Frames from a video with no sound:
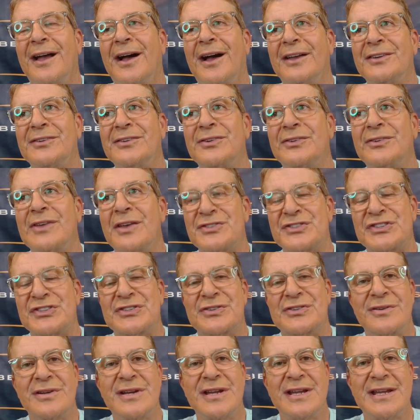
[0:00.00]
a
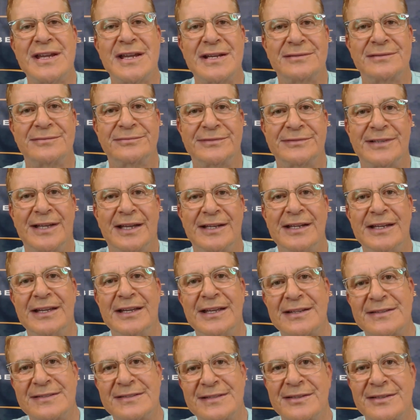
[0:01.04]
screen and he
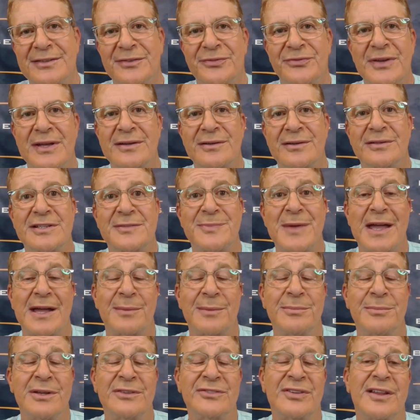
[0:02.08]
gets the defender on his
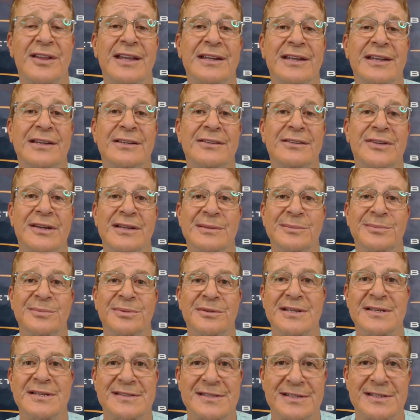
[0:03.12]
back, much like Jalen
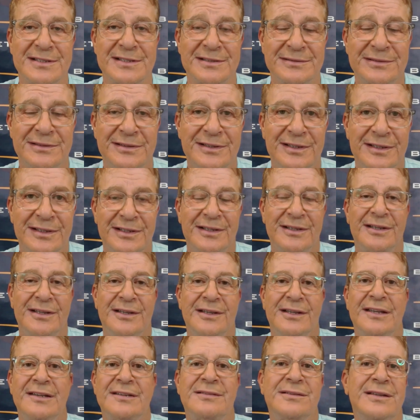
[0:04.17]
Brunson,
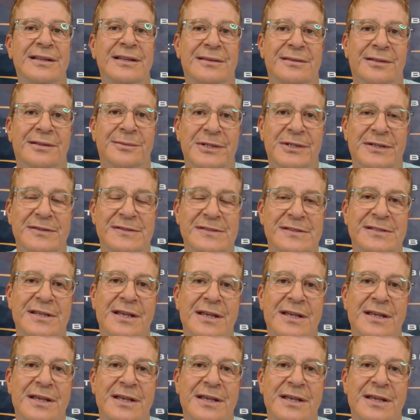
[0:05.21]
he's lethal because he's